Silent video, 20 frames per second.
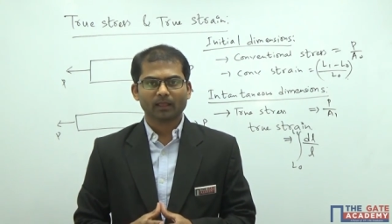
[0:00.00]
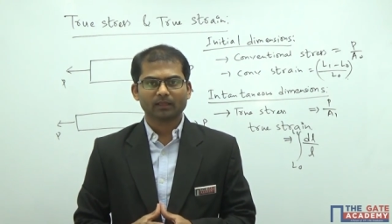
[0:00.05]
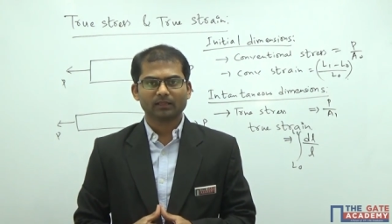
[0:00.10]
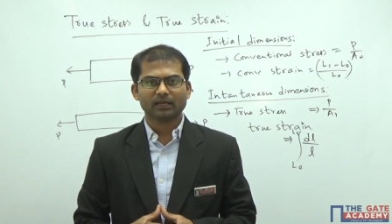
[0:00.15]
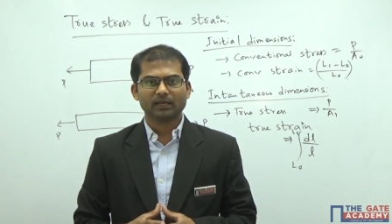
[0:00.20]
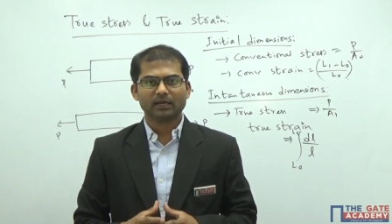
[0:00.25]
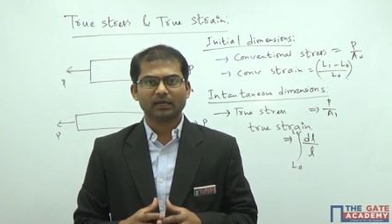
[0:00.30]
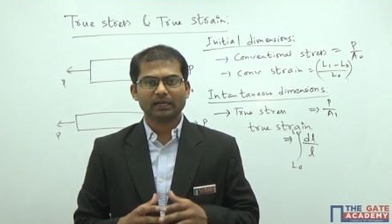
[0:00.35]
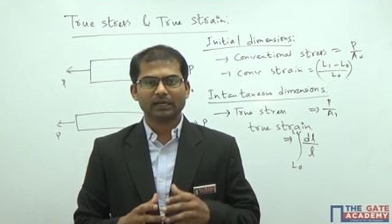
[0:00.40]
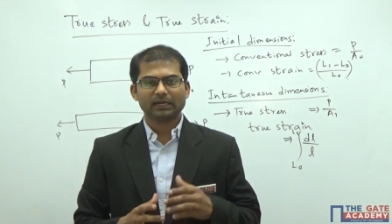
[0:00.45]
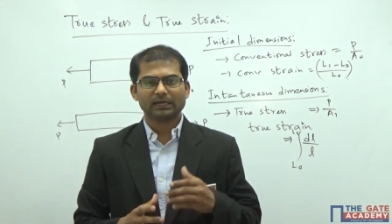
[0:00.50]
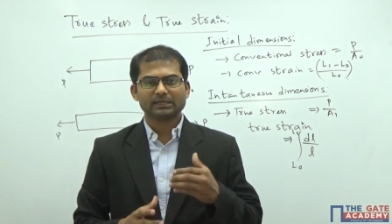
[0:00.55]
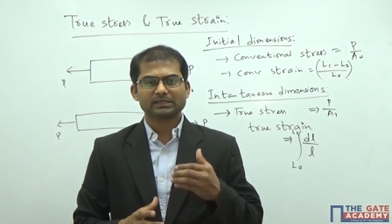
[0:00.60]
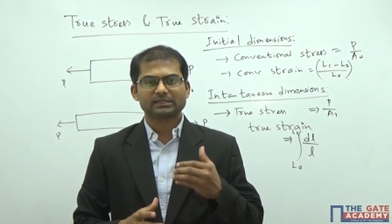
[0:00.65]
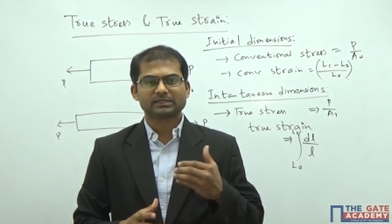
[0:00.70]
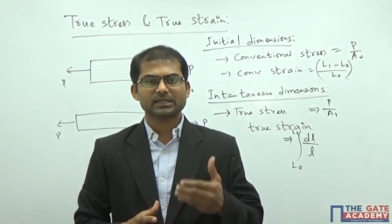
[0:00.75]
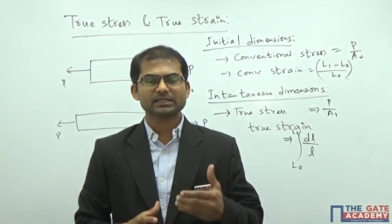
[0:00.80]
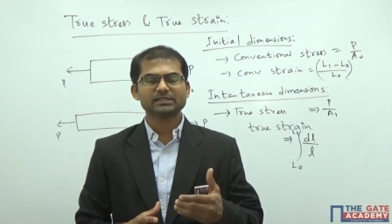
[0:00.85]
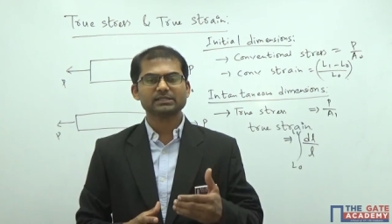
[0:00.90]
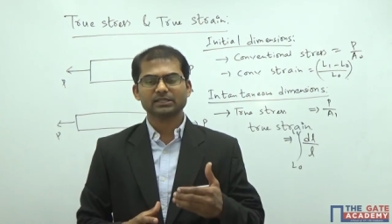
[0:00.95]
The
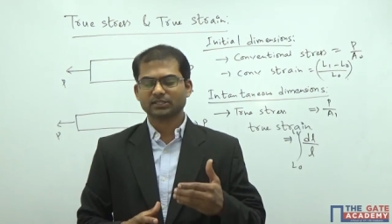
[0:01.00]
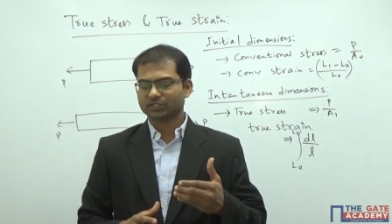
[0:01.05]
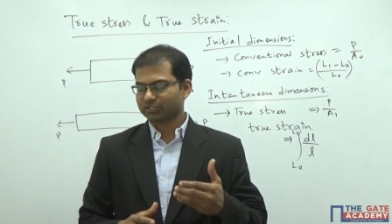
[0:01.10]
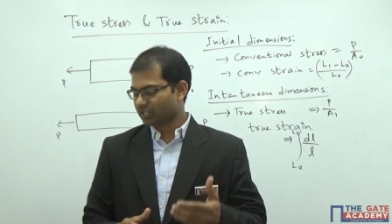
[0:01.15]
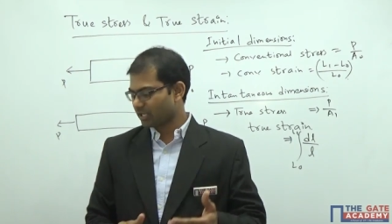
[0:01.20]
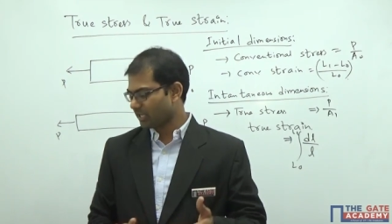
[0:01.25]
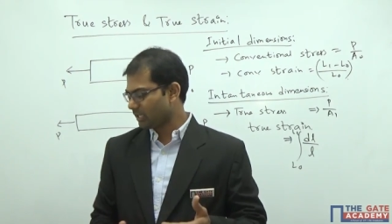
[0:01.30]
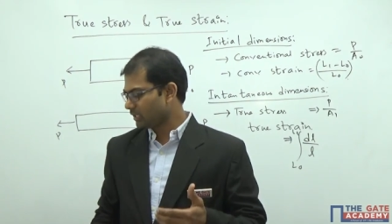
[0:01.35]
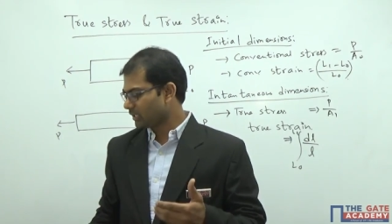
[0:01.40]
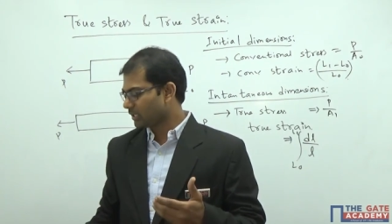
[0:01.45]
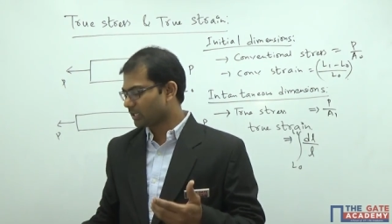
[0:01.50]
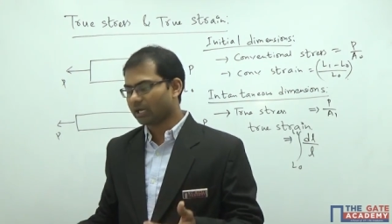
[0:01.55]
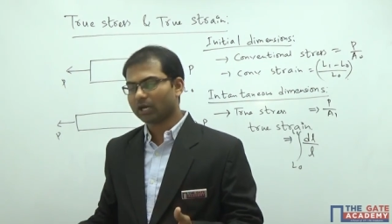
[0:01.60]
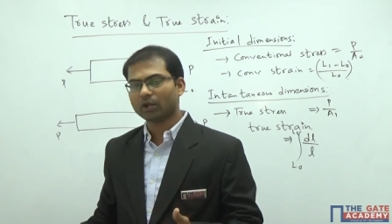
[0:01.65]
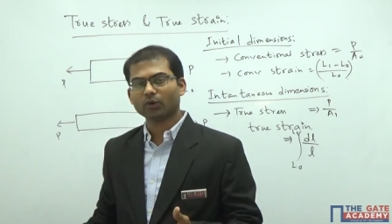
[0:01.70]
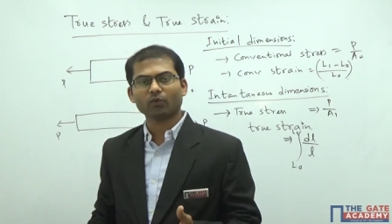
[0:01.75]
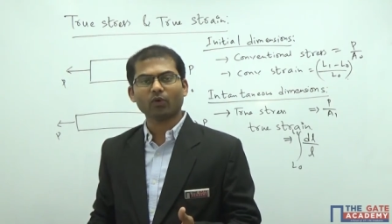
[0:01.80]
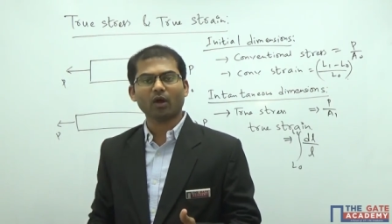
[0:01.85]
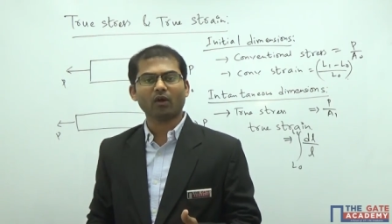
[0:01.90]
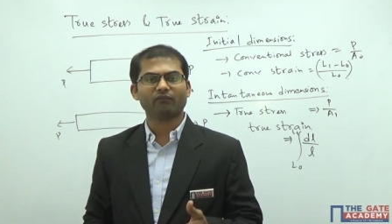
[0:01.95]
stress strain
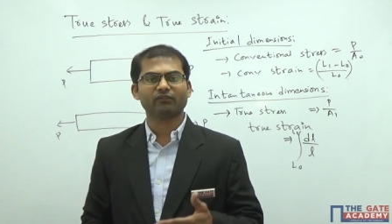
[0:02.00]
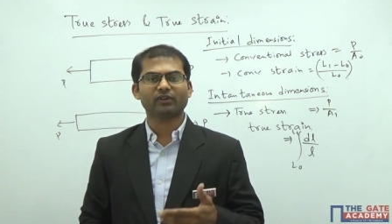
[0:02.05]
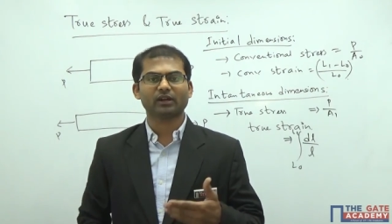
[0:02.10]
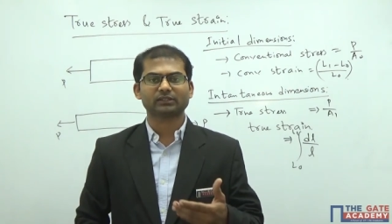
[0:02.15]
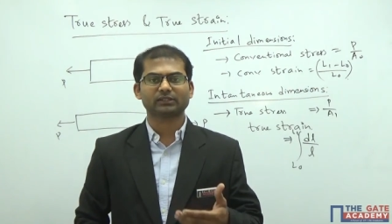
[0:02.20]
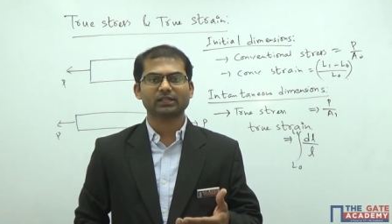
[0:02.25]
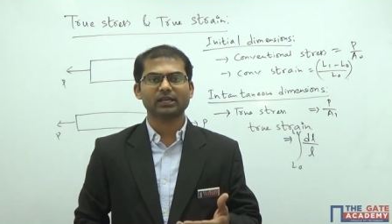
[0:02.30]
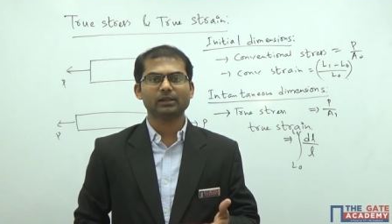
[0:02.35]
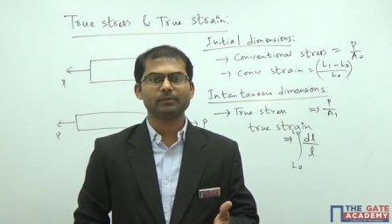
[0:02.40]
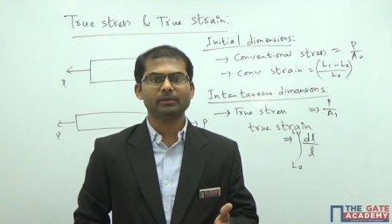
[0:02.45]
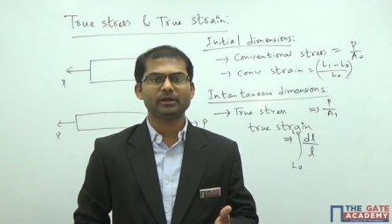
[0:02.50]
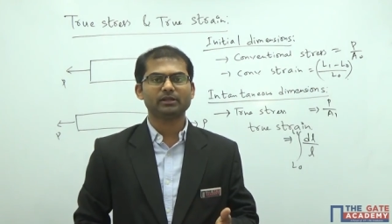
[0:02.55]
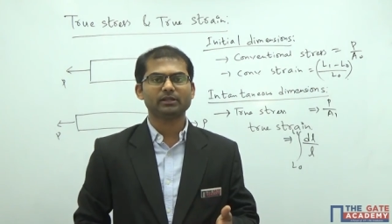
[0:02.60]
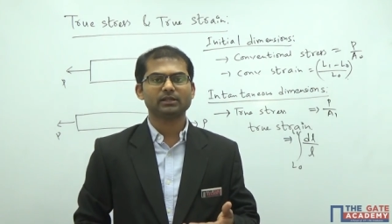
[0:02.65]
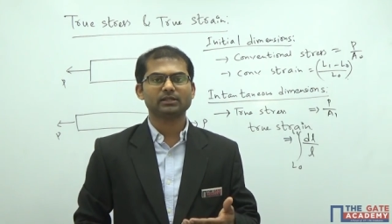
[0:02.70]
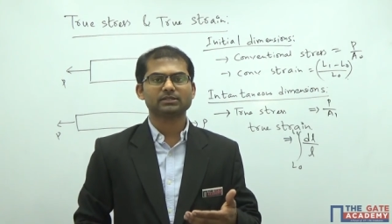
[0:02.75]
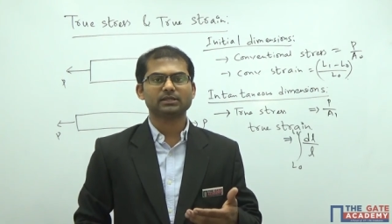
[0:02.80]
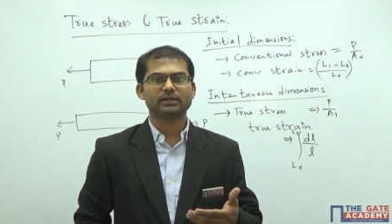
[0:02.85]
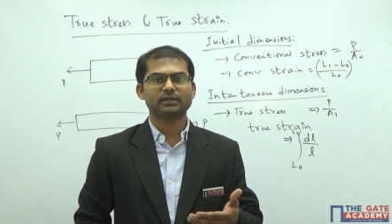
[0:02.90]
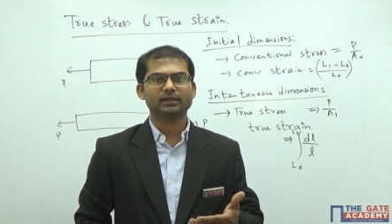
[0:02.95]
curve of ductile
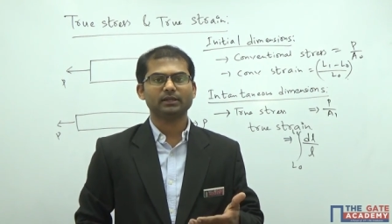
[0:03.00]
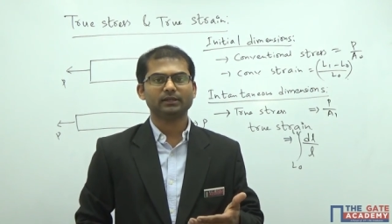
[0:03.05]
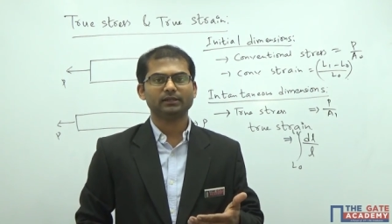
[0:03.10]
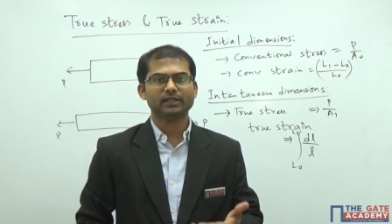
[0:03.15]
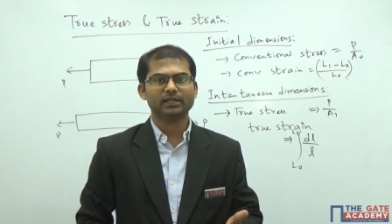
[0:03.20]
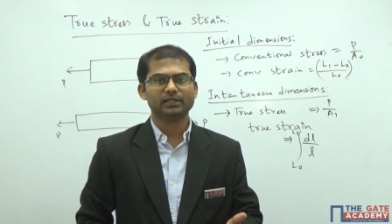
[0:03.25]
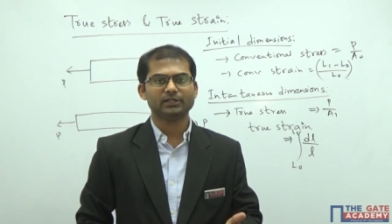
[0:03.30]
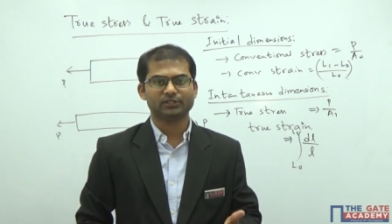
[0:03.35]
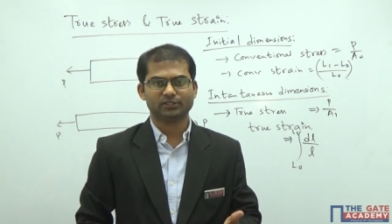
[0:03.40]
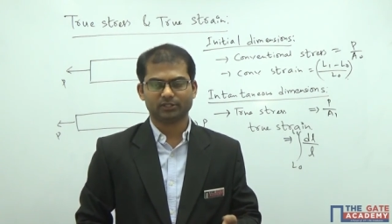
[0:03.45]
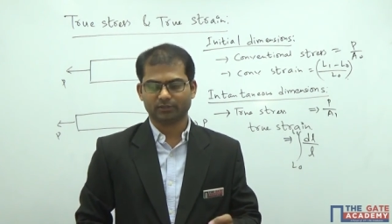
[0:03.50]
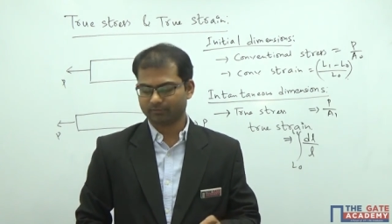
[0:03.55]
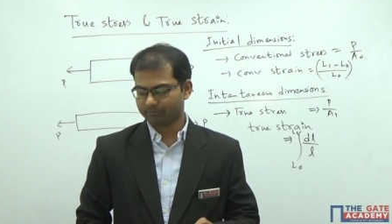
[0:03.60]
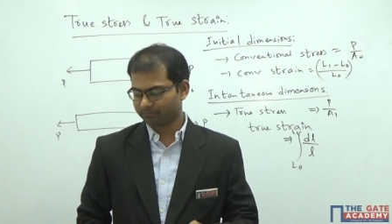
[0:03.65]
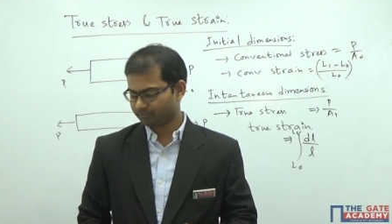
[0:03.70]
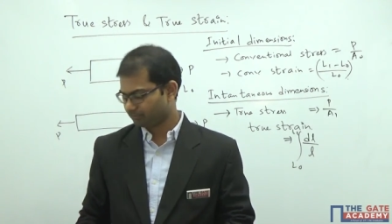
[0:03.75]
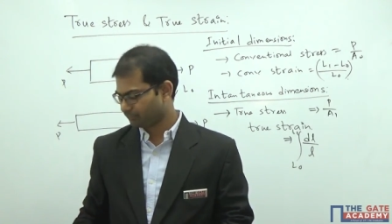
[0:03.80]
materials under tension.